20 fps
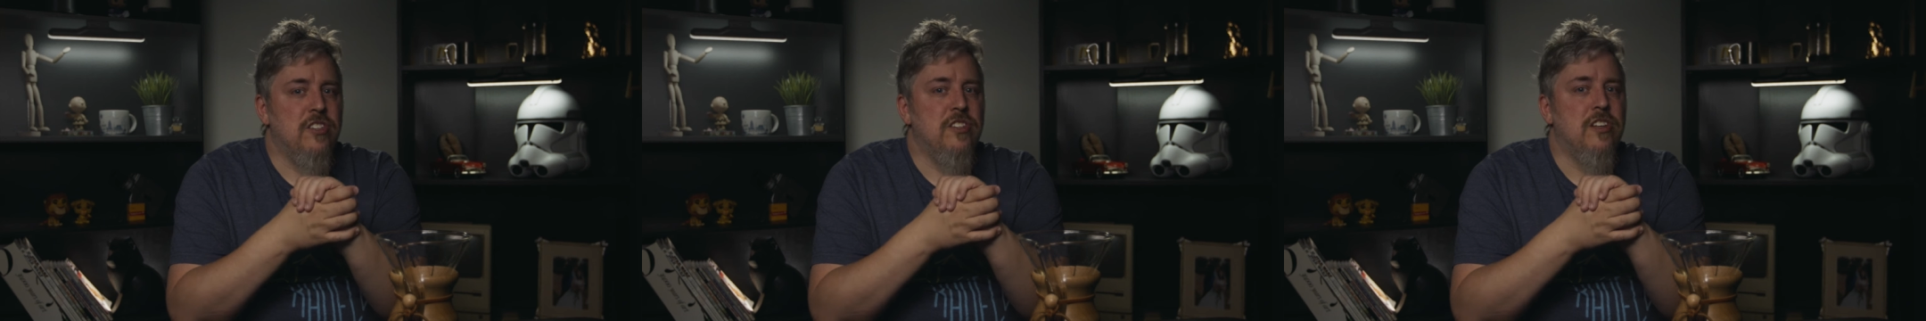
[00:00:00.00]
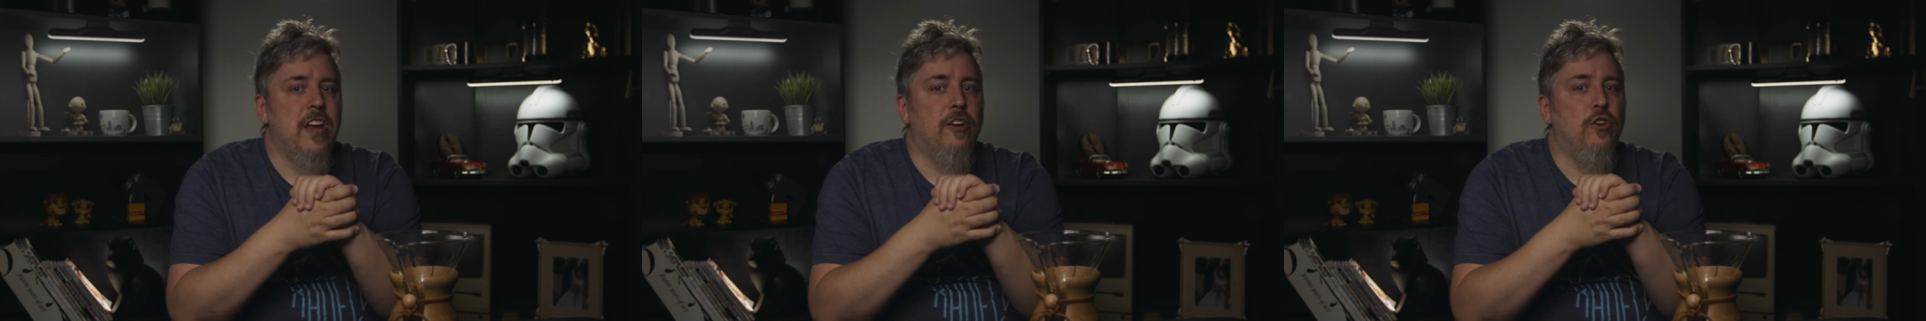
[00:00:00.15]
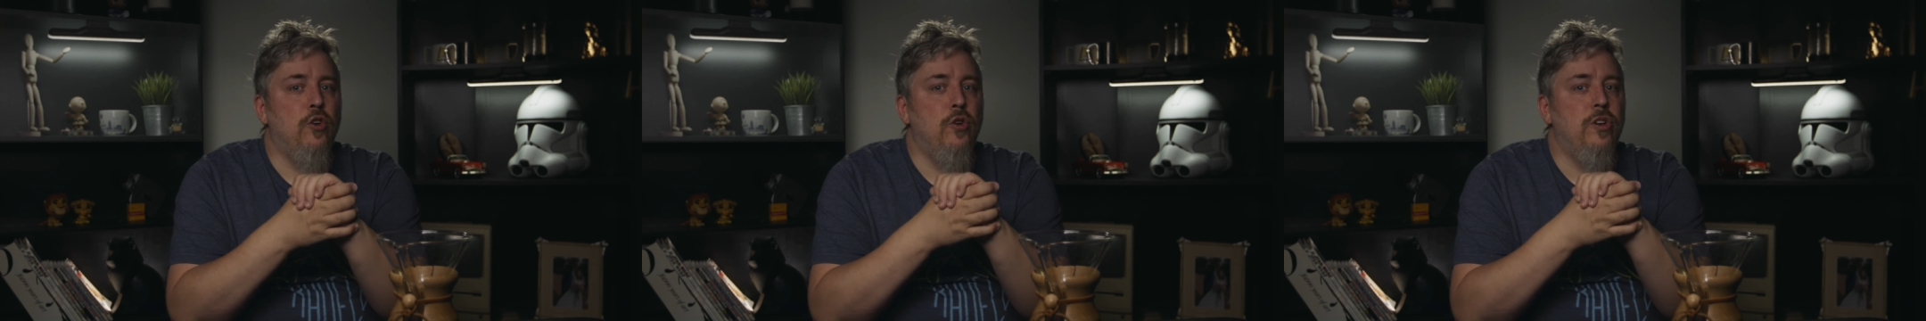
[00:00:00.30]

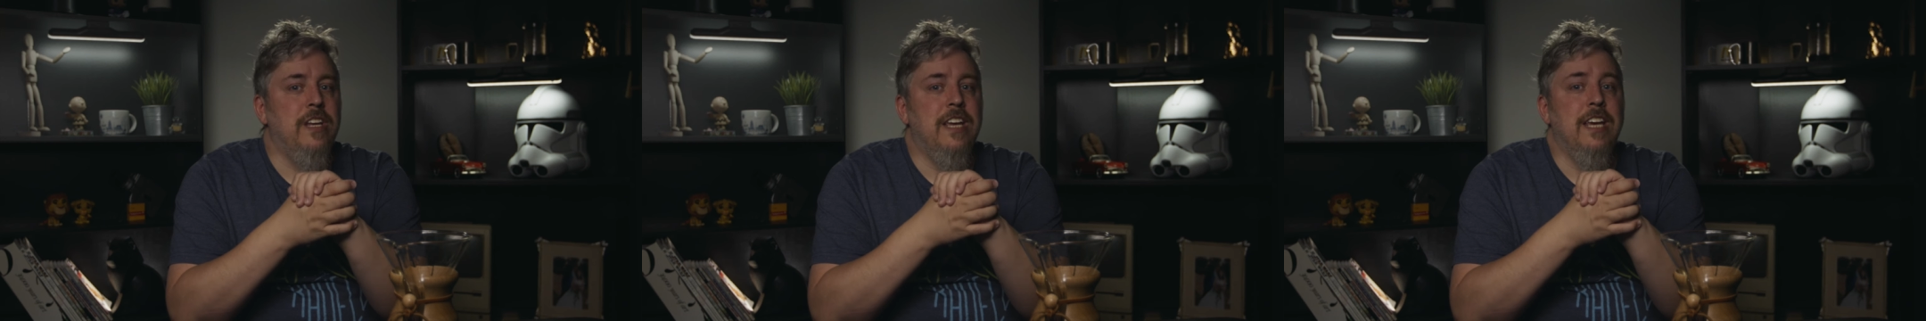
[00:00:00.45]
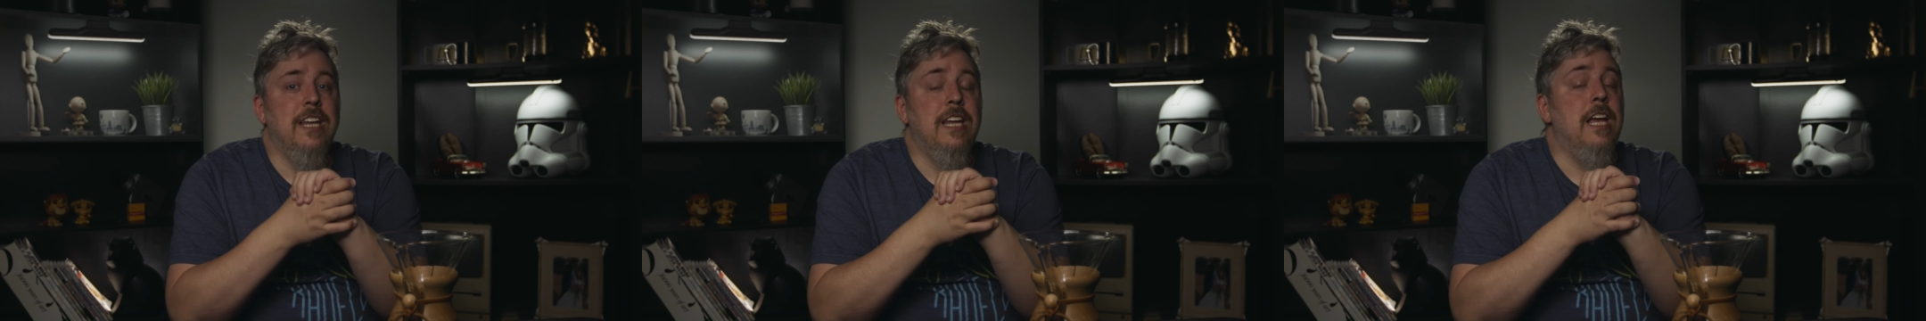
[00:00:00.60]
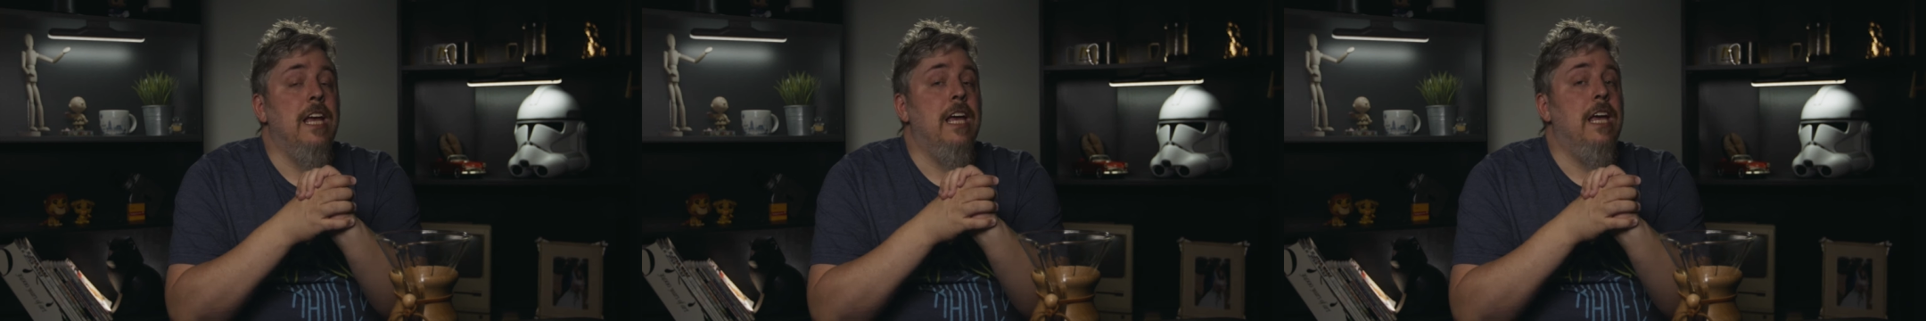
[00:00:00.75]
I couldn't
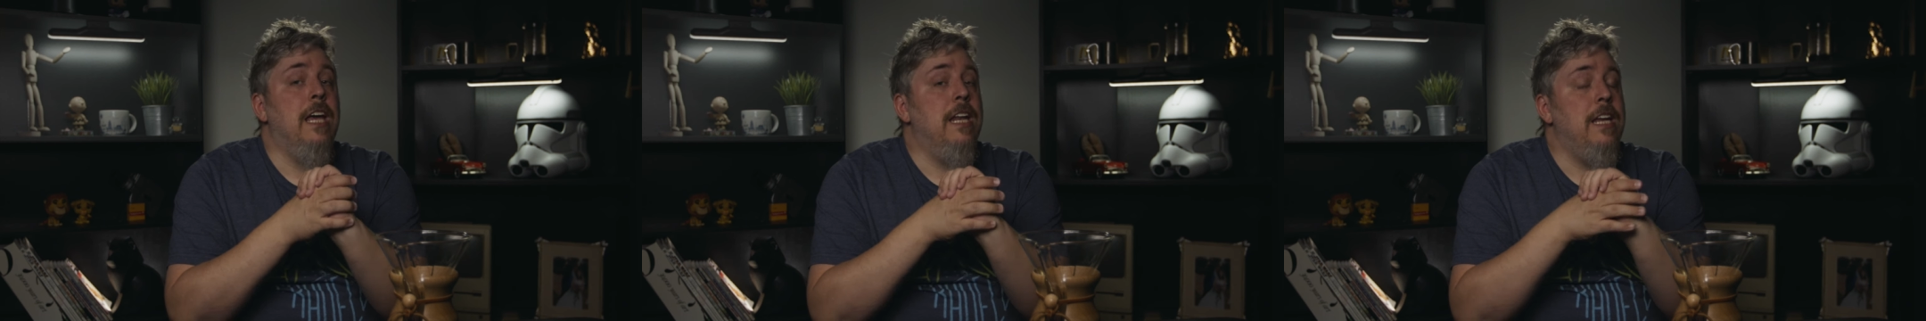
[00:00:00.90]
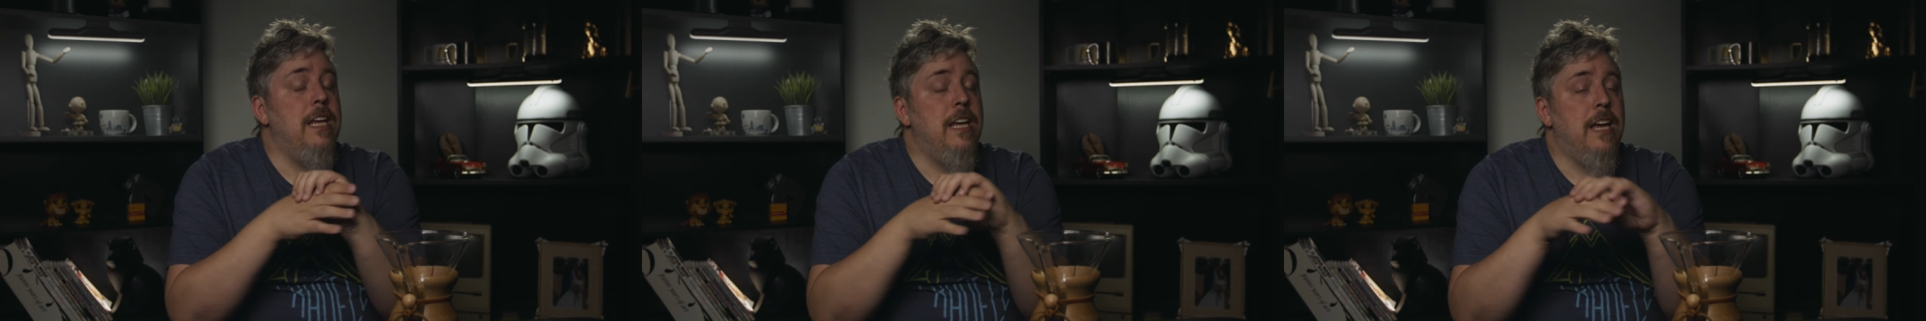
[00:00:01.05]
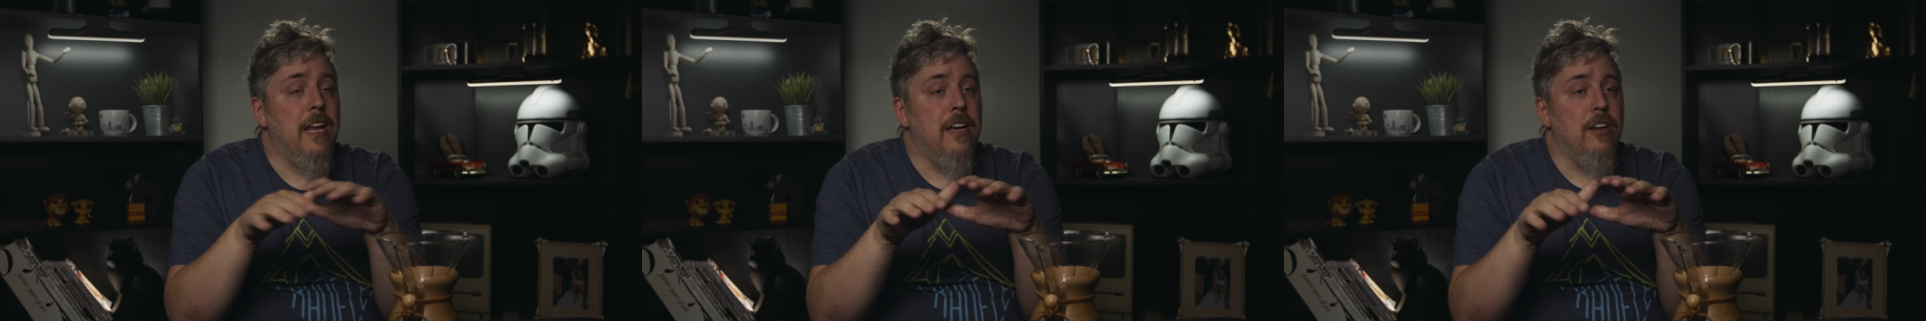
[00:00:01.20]
get
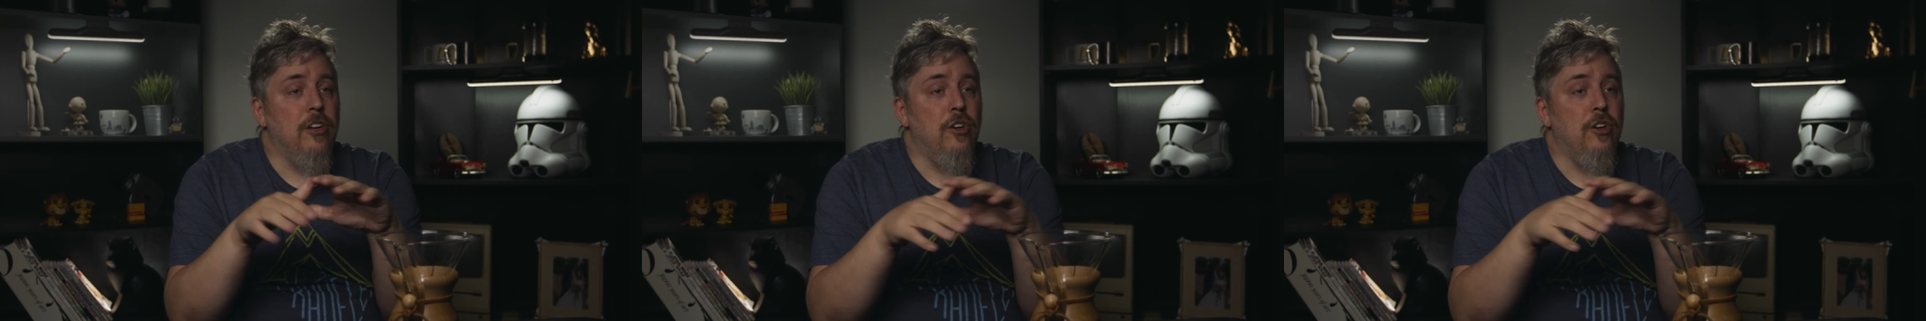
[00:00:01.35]
any kind